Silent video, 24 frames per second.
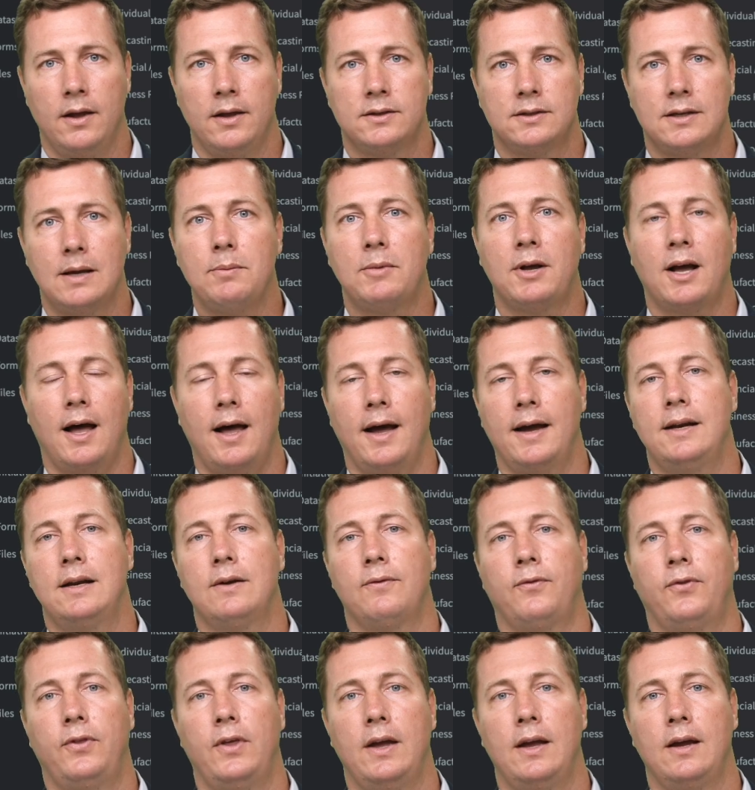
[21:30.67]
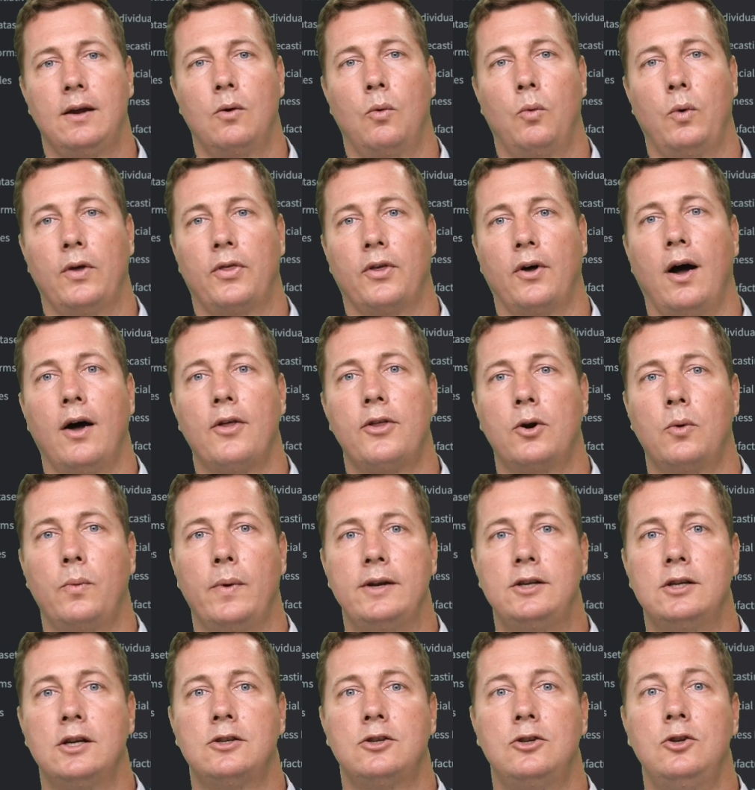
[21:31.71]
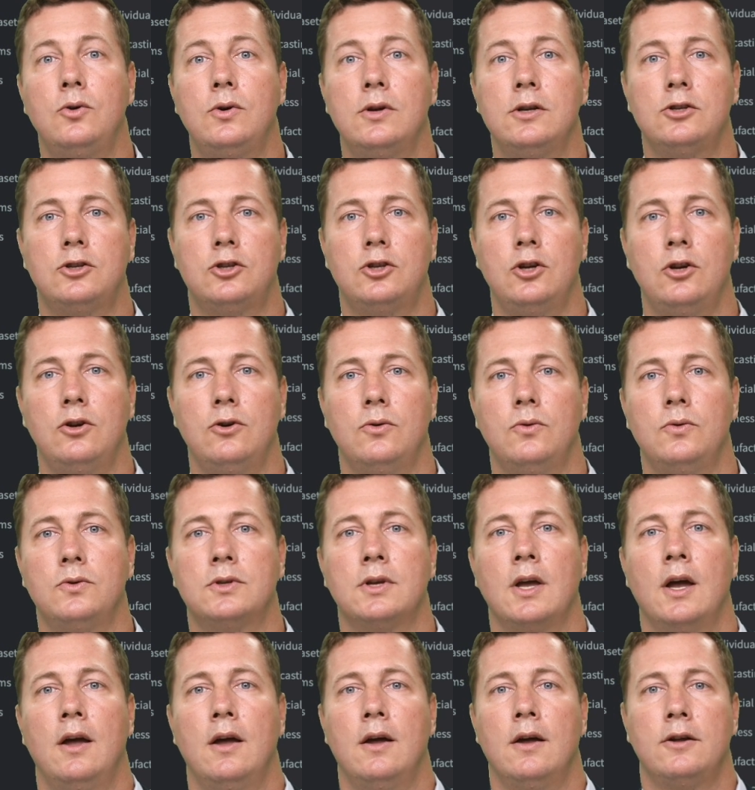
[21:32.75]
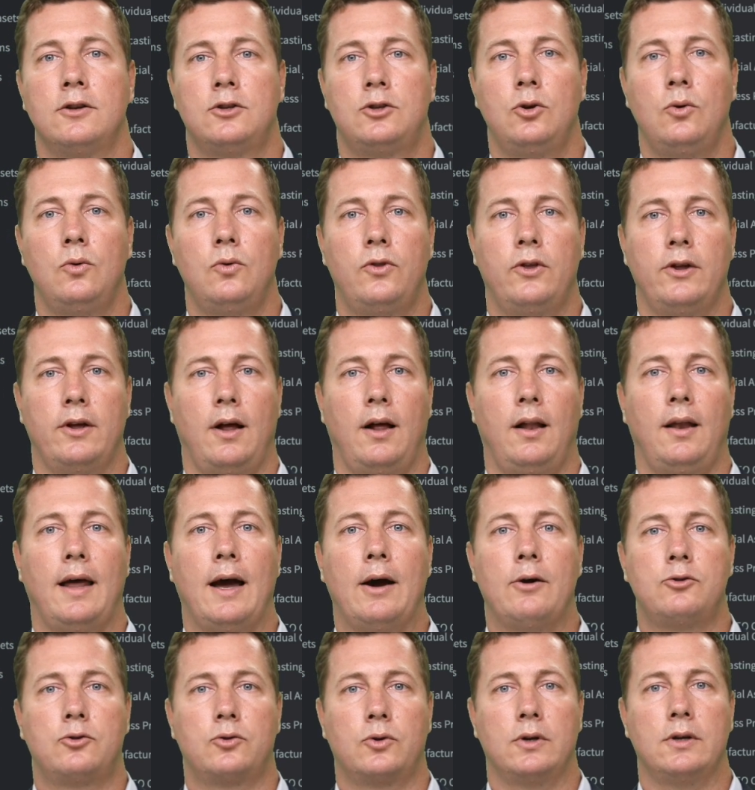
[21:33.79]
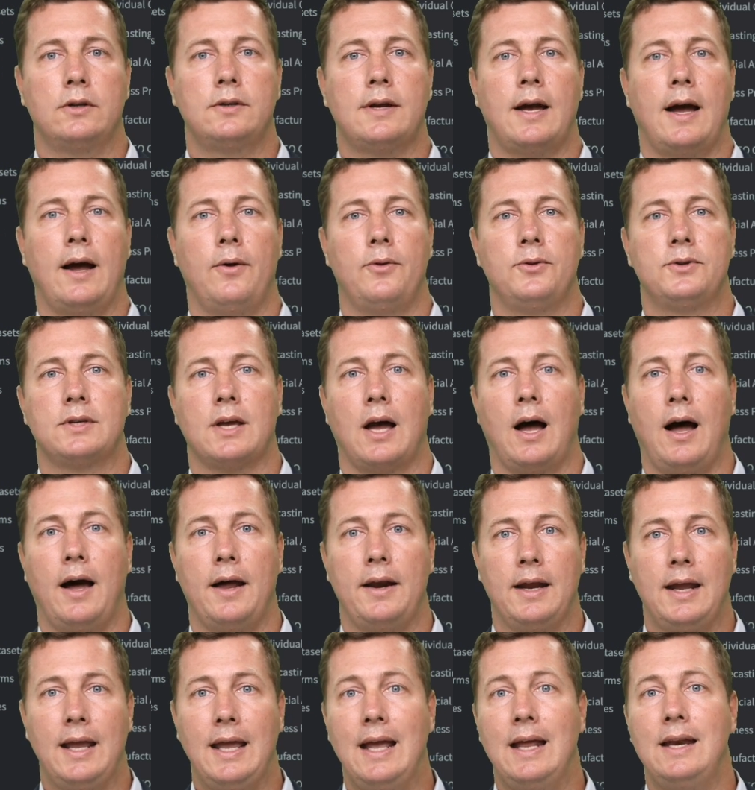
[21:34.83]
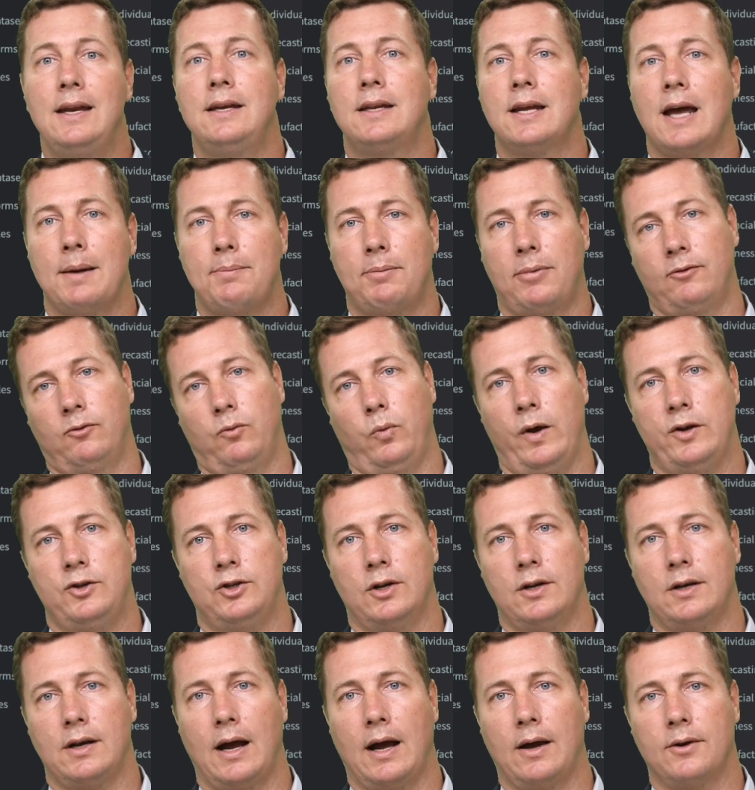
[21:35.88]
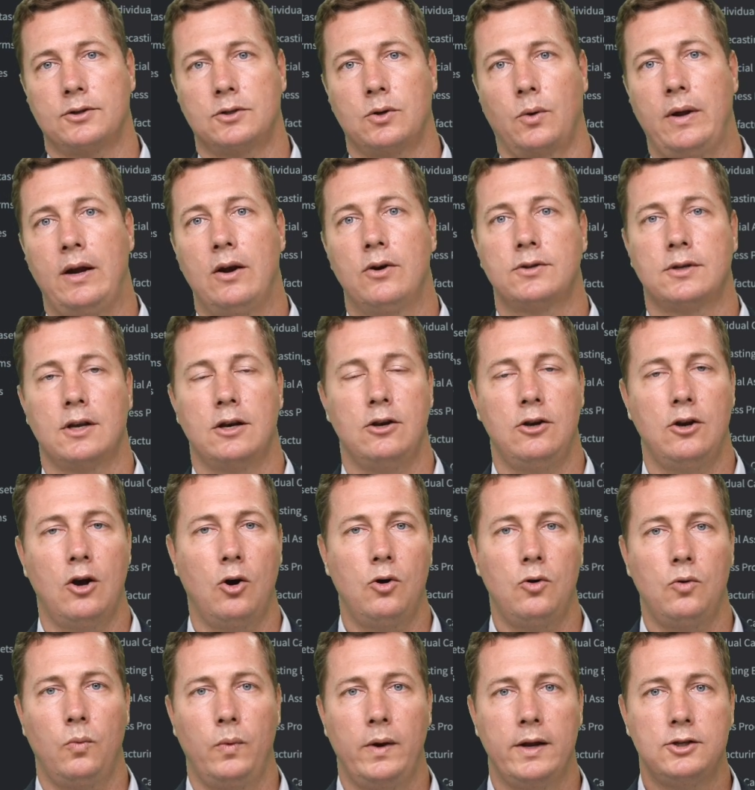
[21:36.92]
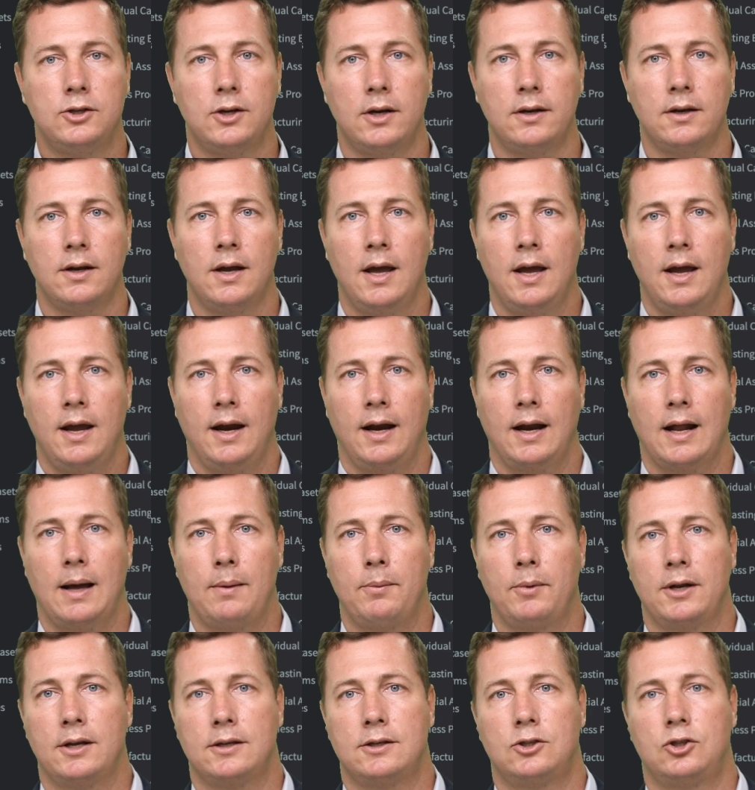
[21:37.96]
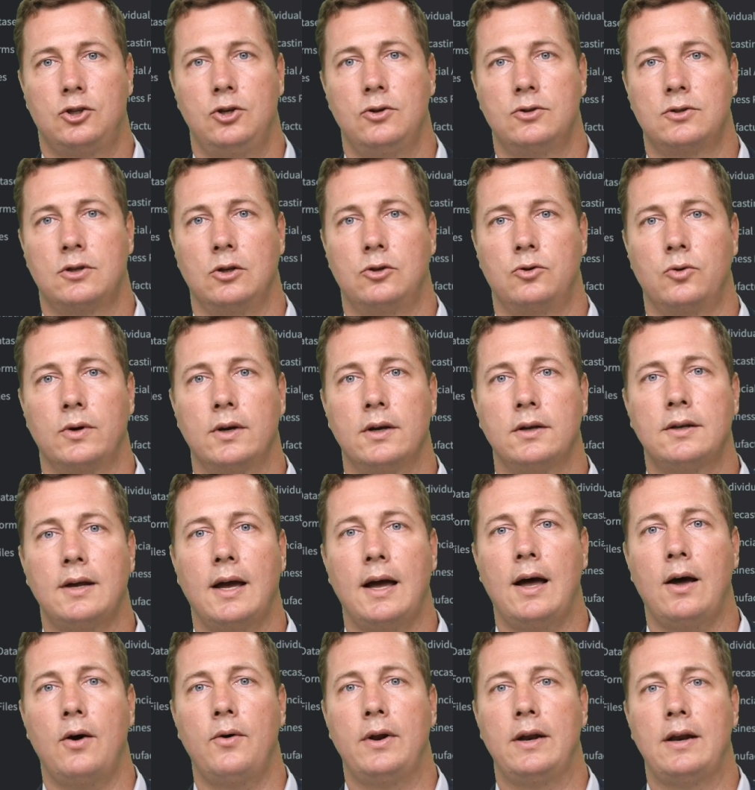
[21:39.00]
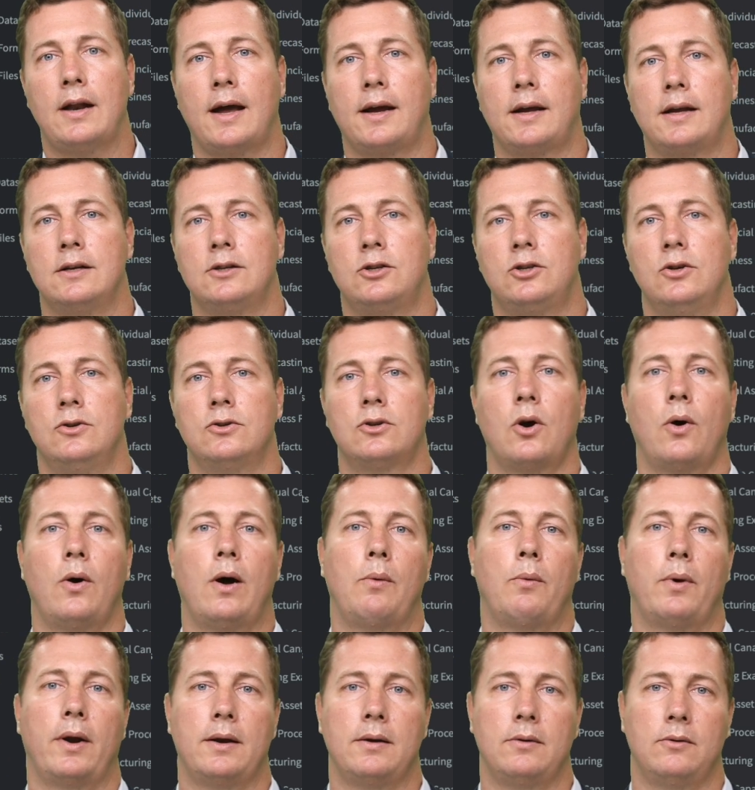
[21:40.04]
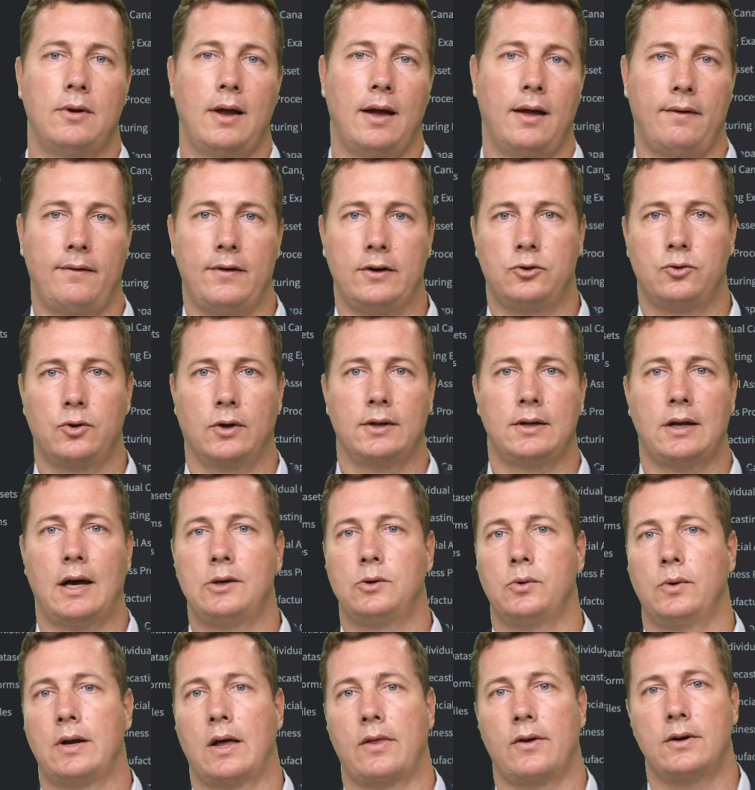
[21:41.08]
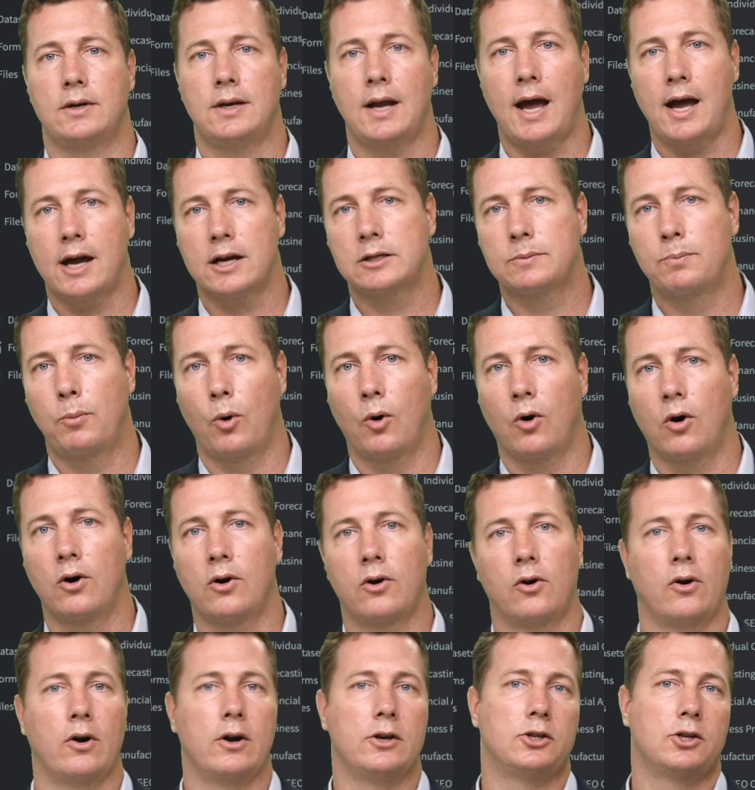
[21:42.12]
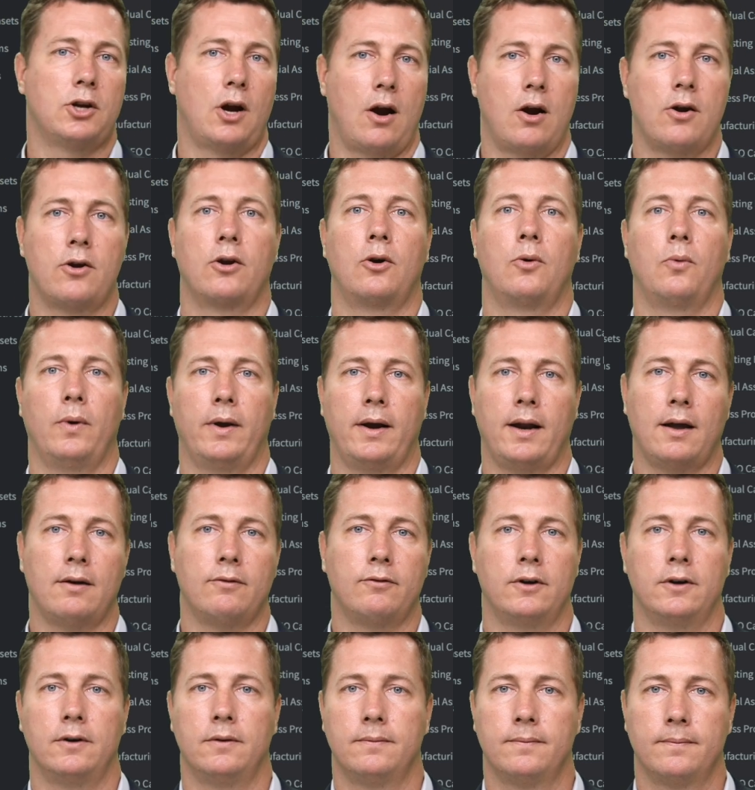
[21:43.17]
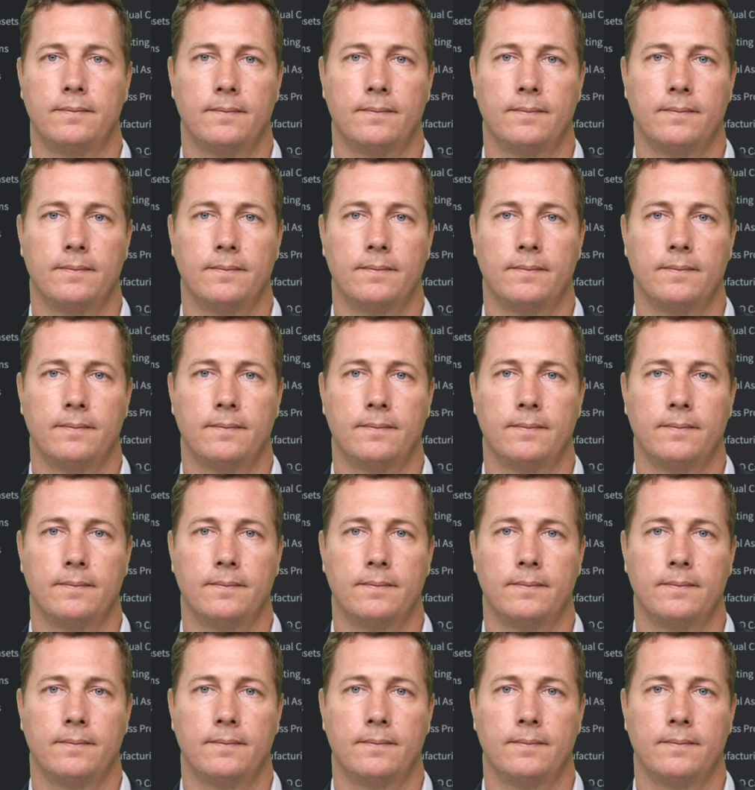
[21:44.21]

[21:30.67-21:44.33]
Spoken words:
Same kind of thing with other widgets. You can choose to allow drill downs on any type of widget now. So here's a note widget. I'm going to choose the drill down and I can choose, oh, I want to have it drill down to another dashboard or a chart or whatever.